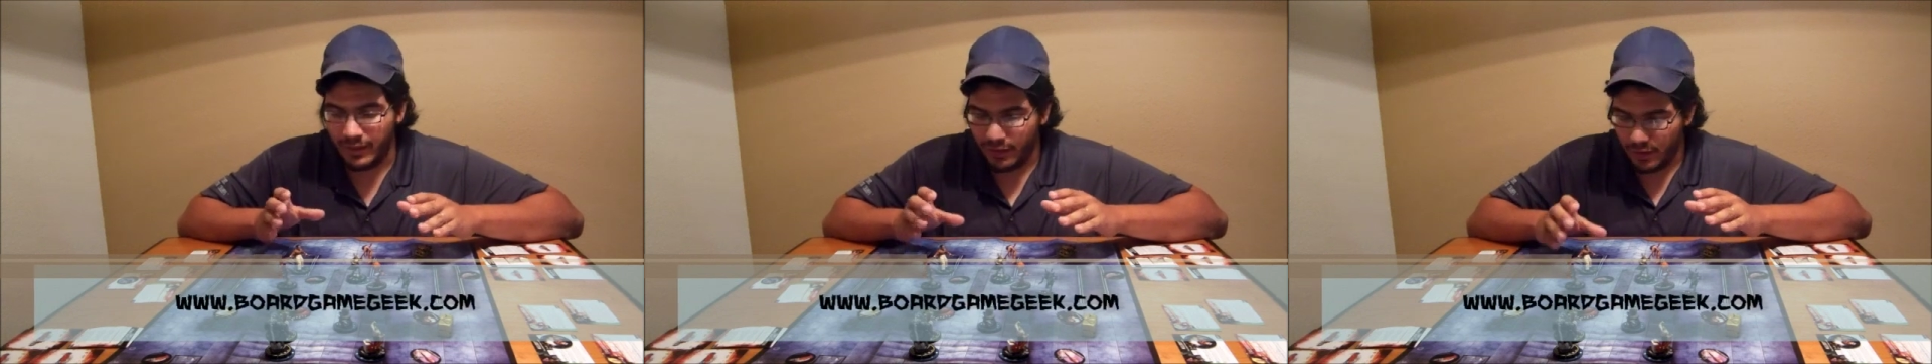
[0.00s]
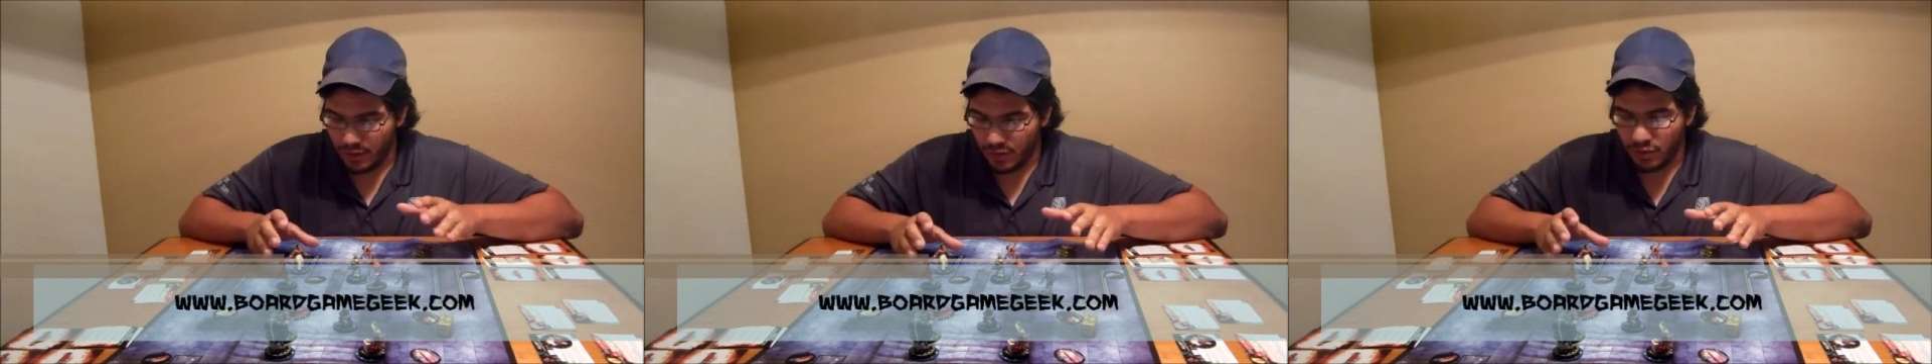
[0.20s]

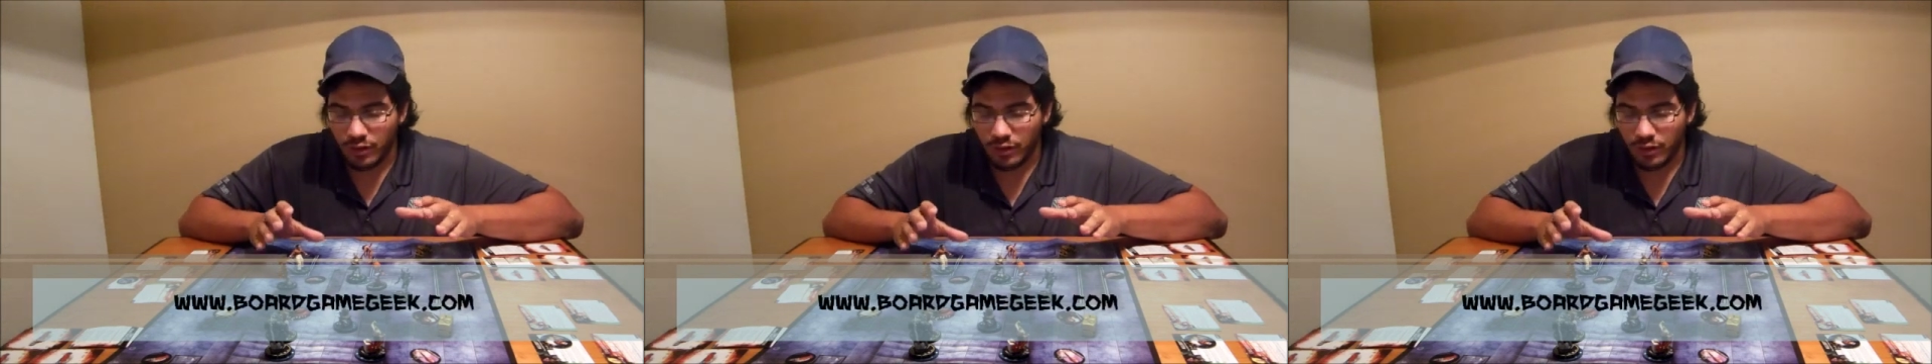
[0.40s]
and just